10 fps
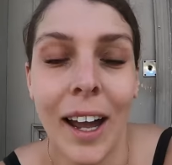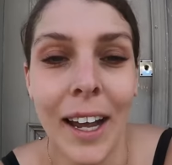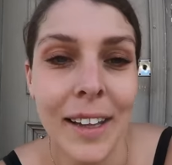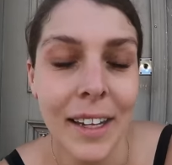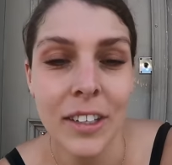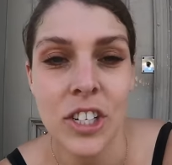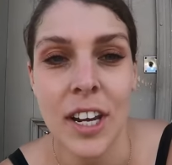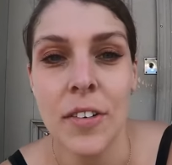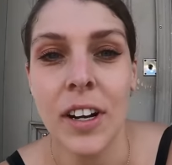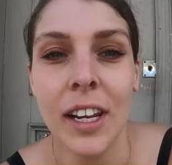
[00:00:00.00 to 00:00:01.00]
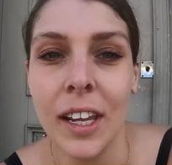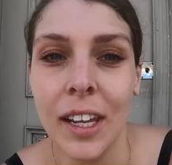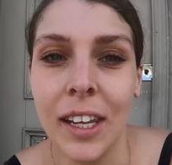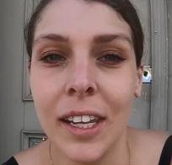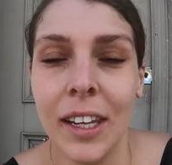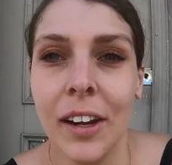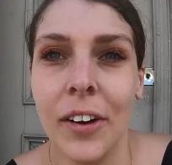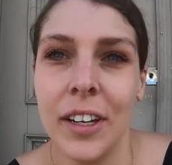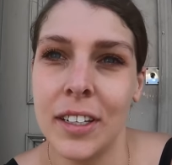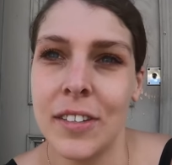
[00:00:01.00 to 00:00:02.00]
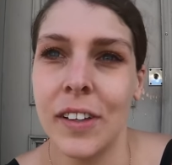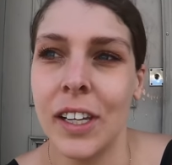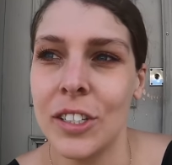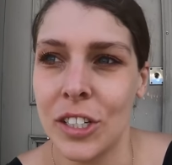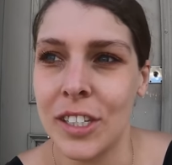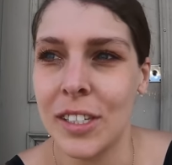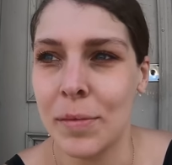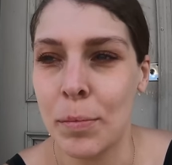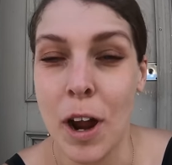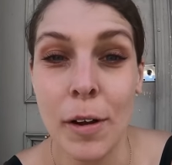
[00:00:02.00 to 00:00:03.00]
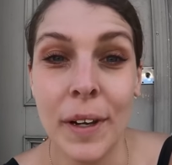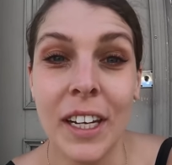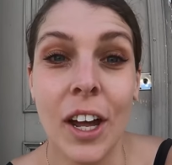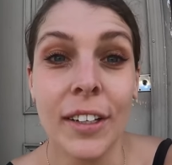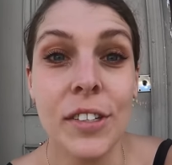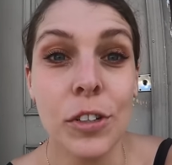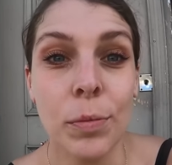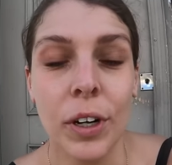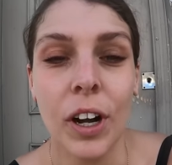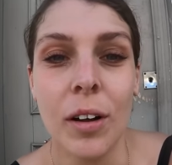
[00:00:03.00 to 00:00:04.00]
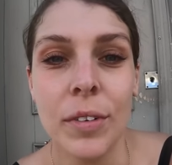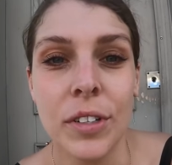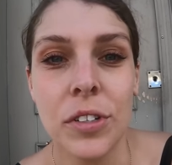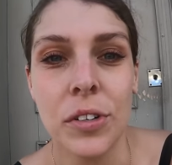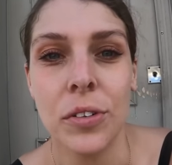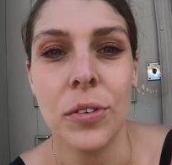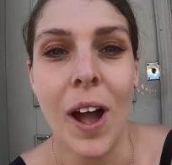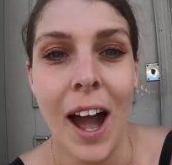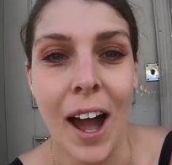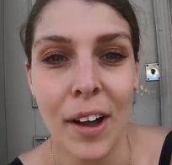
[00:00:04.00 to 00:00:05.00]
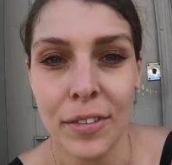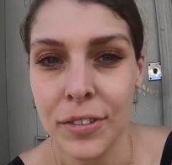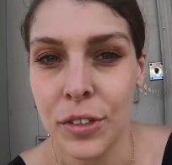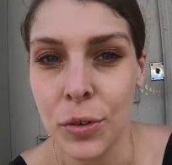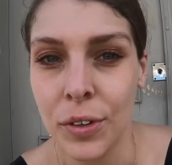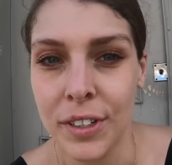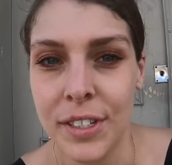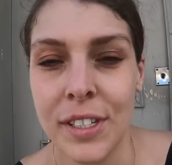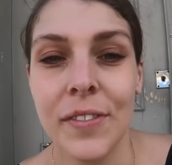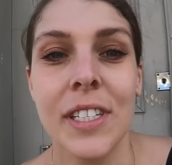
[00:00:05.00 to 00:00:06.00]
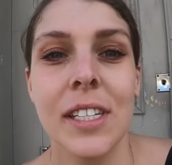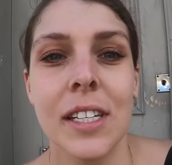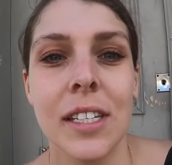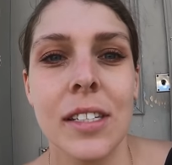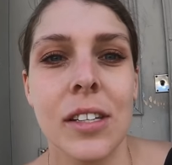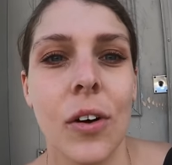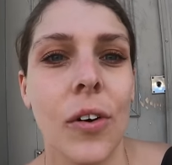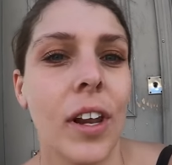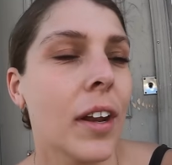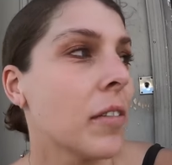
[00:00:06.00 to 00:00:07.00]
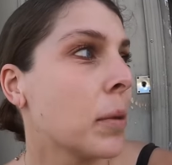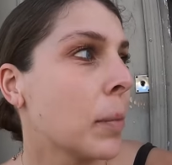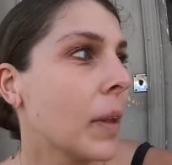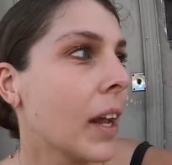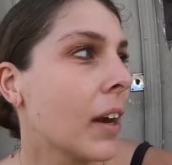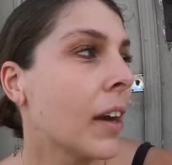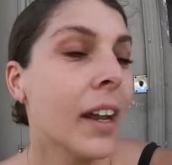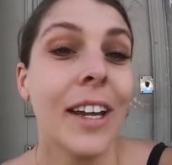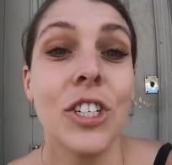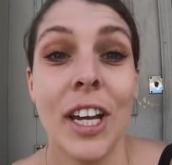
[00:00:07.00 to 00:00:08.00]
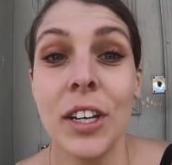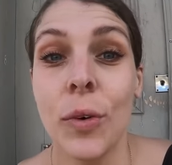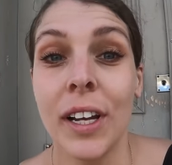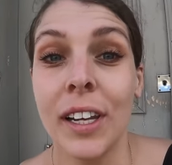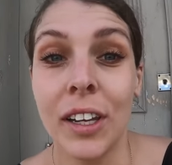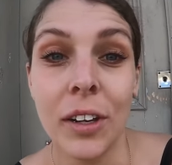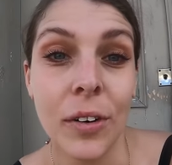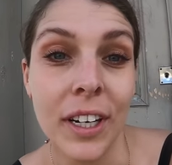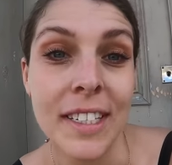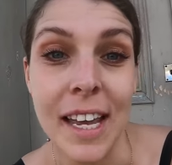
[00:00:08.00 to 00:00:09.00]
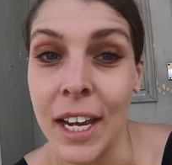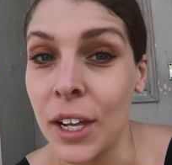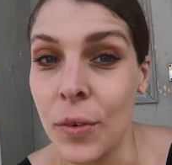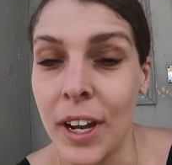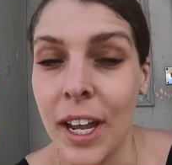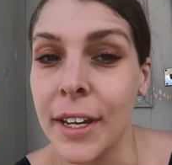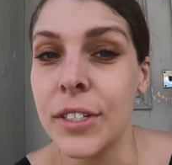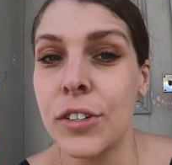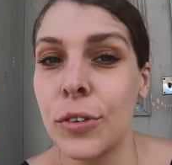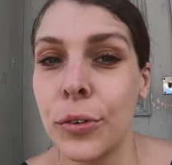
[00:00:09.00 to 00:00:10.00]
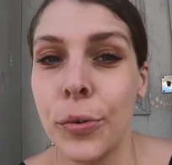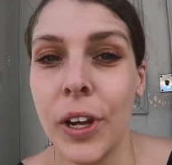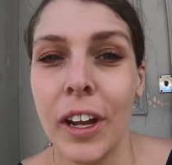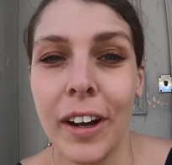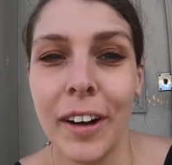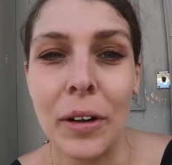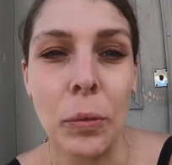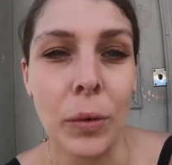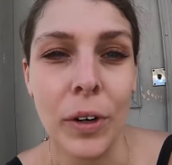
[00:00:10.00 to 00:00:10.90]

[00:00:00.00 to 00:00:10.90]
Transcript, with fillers: I think generally here in this village it's probably not super common to have tourists visit it so a lot of people are genuinely curious anyway as to who we are and what